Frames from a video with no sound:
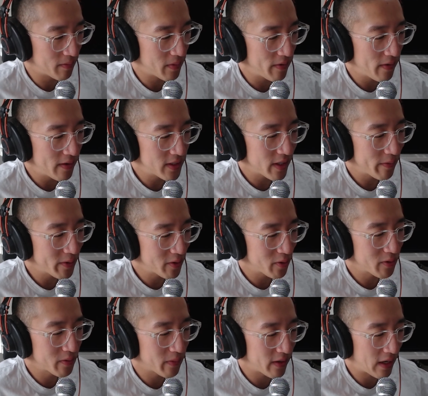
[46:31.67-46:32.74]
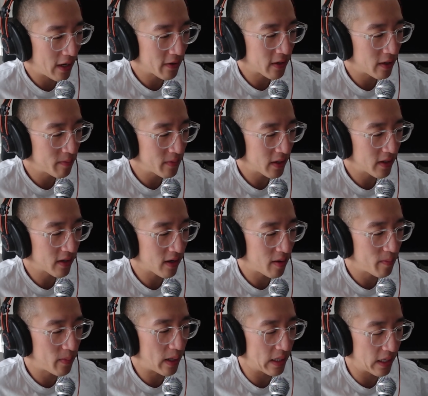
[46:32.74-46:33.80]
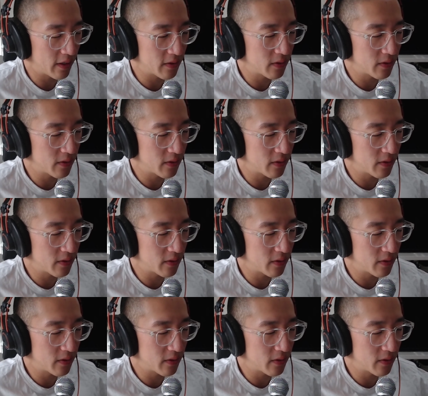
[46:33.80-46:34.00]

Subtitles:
If SM was so smart, how come they got bought out?